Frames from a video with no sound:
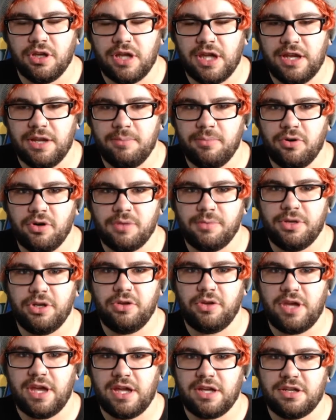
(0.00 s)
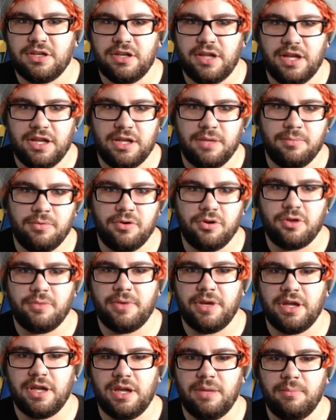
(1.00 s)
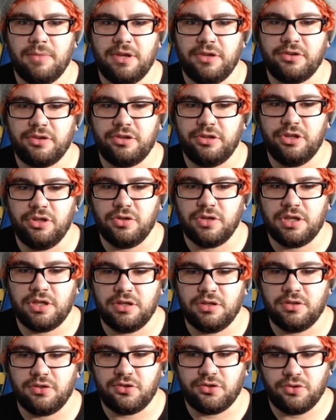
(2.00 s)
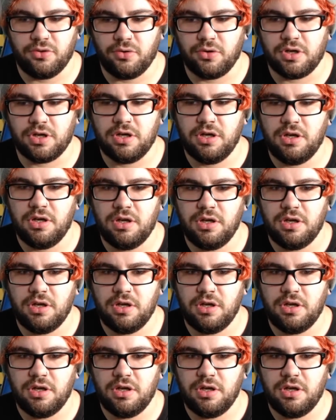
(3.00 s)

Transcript: any Pokemon you catch in any Pokemon game, basically you can store